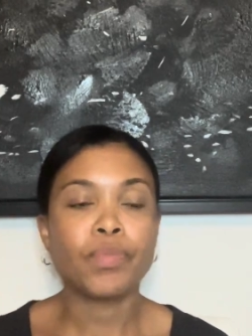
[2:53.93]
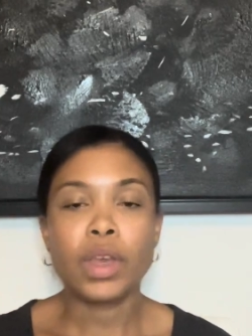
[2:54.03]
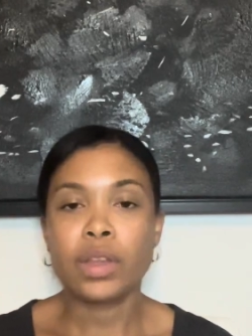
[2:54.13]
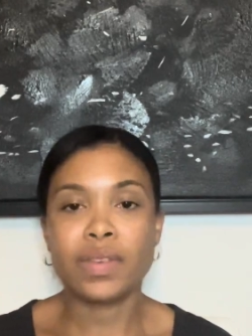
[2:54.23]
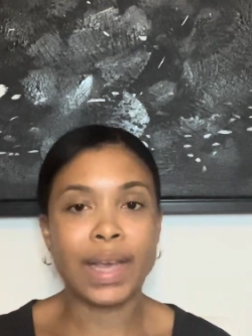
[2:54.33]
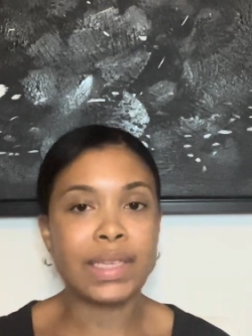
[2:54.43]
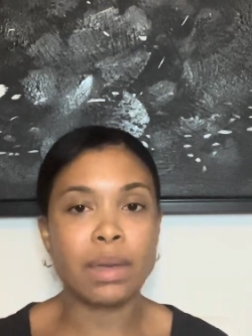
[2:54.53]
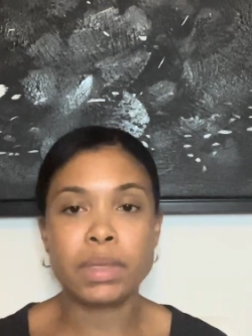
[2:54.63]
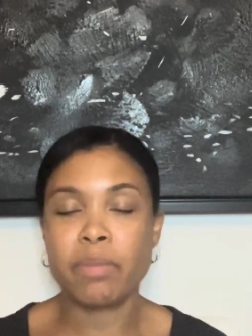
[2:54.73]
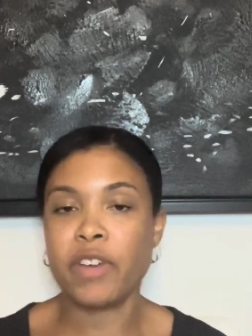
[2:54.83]
slice
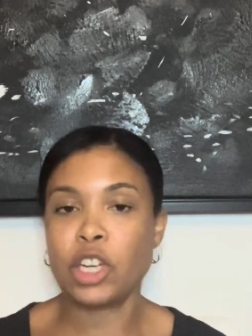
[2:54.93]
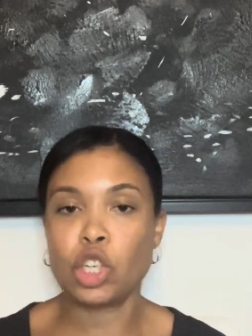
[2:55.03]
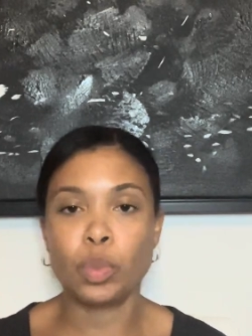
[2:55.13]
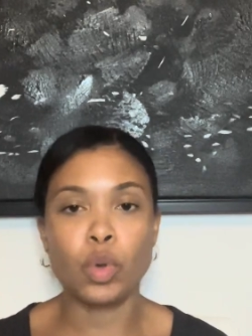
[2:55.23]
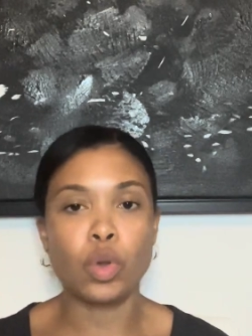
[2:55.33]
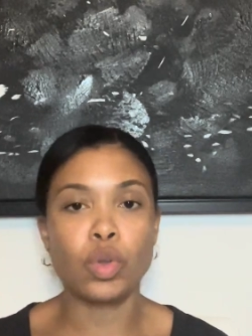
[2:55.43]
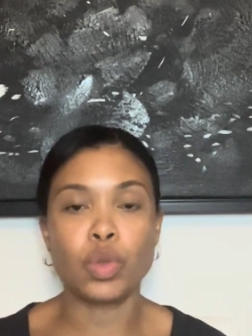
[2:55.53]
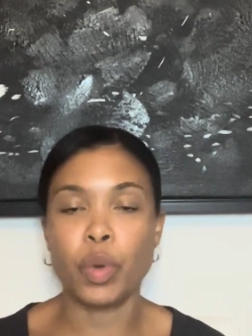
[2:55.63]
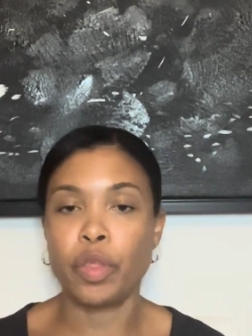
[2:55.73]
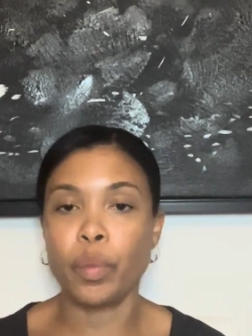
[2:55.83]
up some
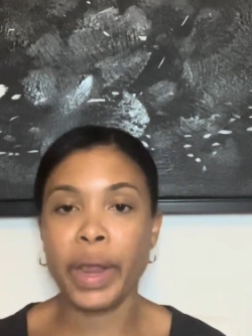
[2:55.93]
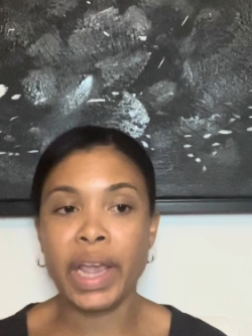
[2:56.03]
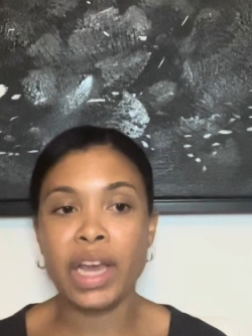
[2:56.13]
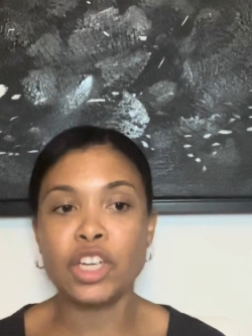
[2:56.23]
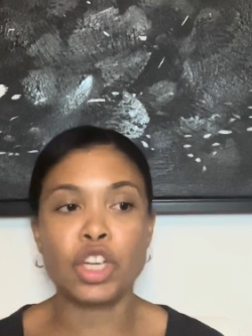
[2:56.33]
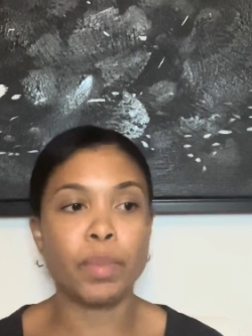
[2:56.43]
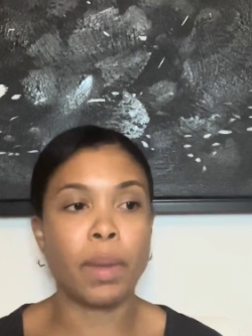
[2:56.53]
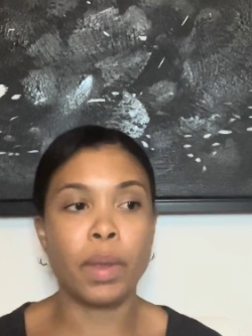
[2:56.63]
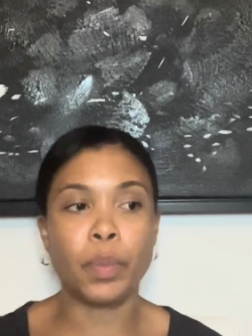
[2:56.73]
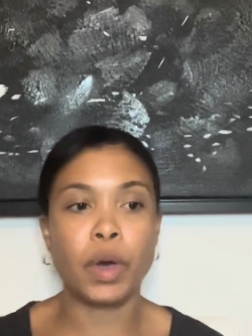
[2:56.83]
vegetables with ranch and
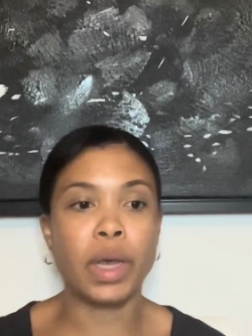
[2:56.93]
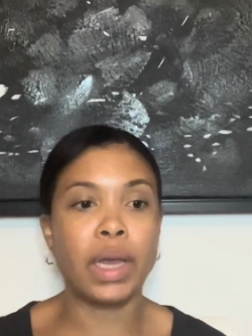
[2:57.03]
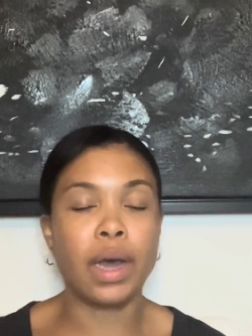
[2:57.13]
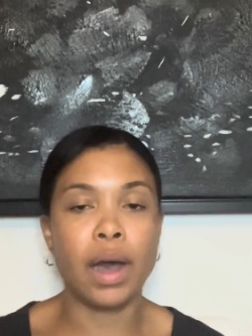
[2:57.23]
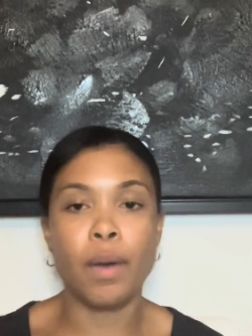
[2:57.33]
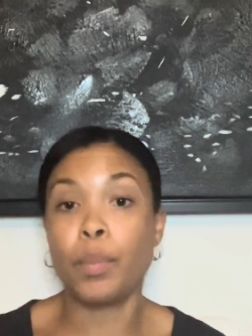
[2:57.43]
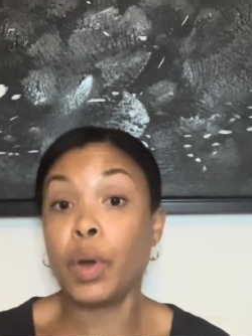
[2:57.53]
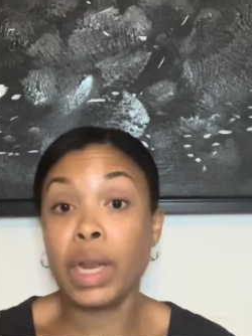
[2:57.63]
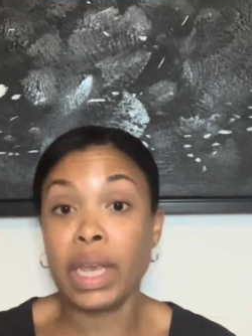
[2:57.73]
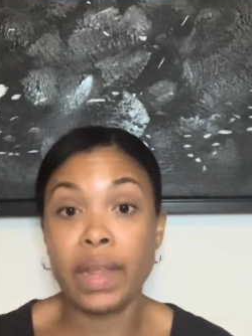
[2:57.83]
maybe put
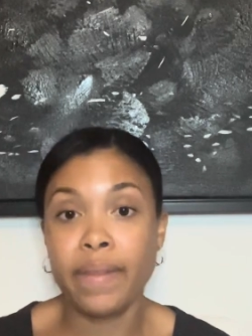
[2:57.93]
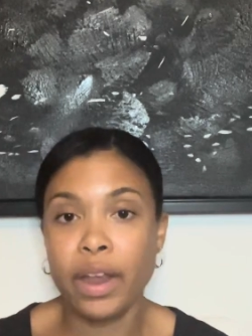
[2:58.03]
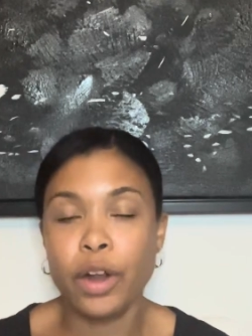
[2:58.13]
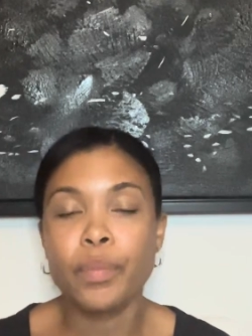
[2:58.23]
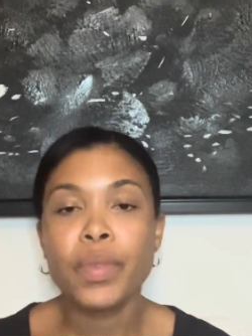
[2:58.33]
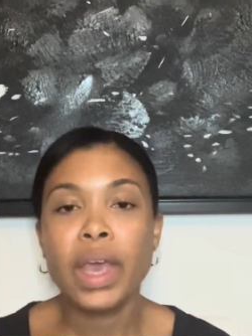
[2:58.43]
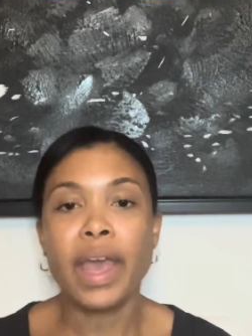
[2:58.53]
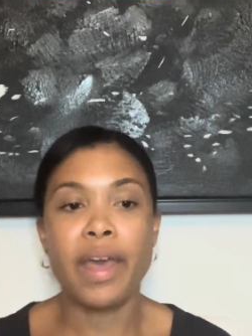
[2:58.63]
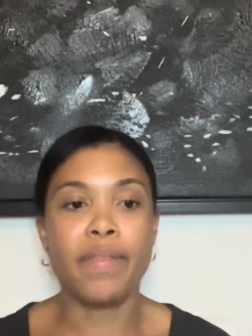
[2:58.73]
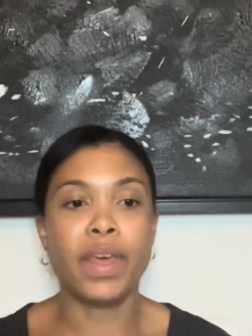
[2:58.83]
pudding in there
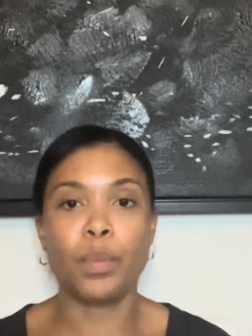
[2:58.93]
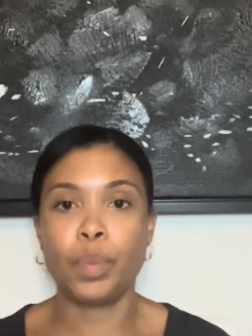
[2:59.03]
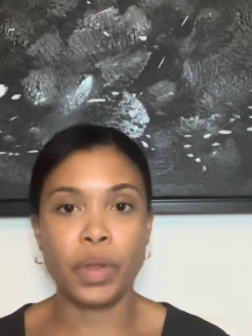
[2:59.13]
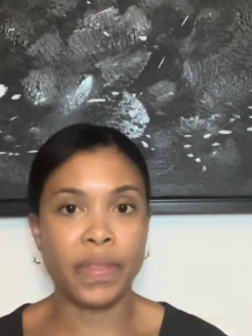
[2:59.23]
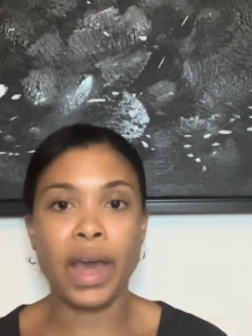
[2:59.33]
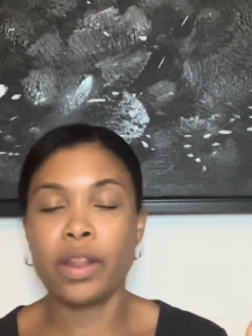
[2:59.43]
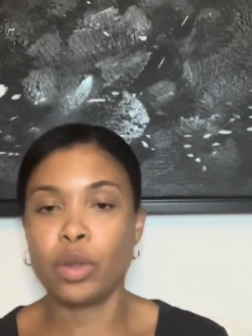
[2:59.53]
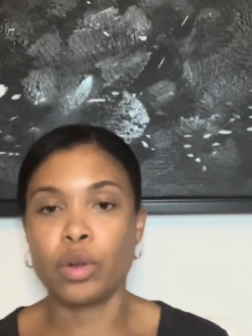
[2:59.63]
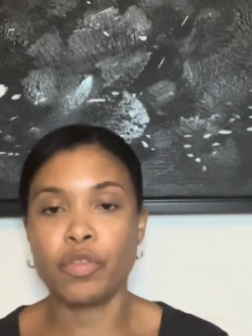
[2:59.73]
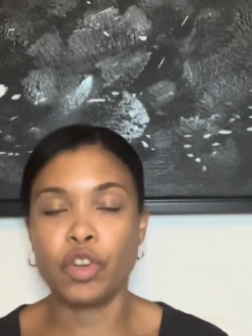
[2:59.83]
and then put that in
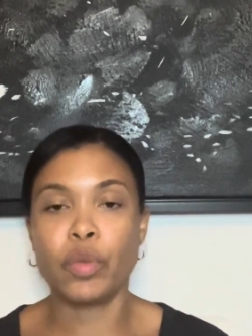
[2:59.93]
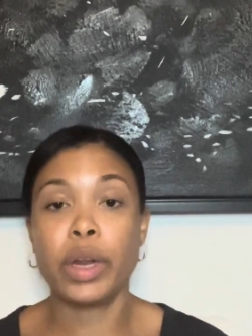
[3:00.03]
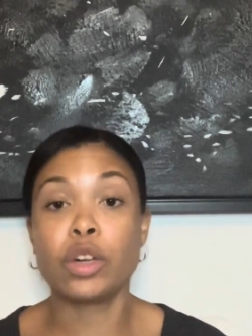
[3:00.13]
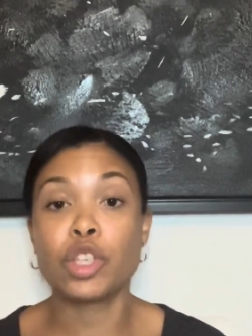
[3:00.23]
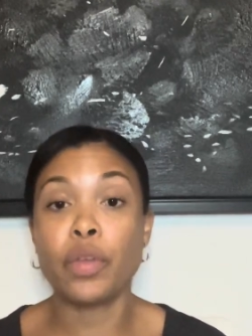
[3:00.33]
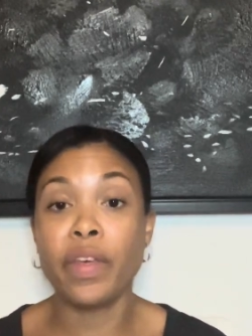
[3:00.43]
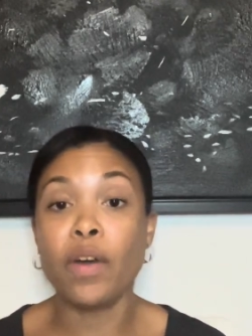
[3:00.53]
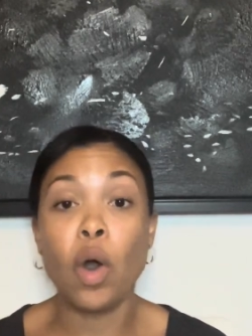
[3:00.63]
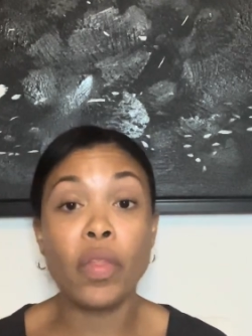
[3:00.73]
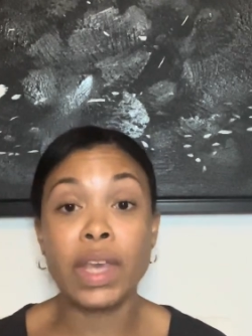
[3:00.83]
the refrigerator. So then
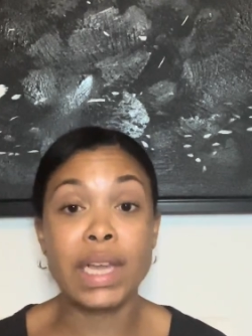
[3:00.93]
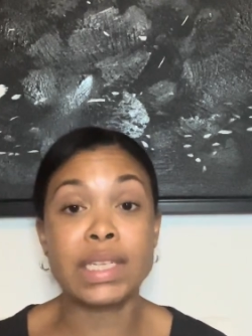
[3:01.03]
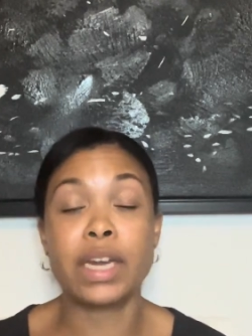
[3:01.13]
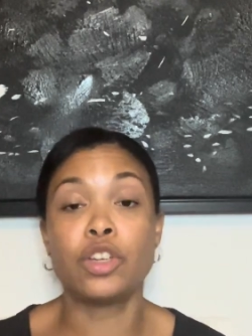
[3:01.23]
all the kids had to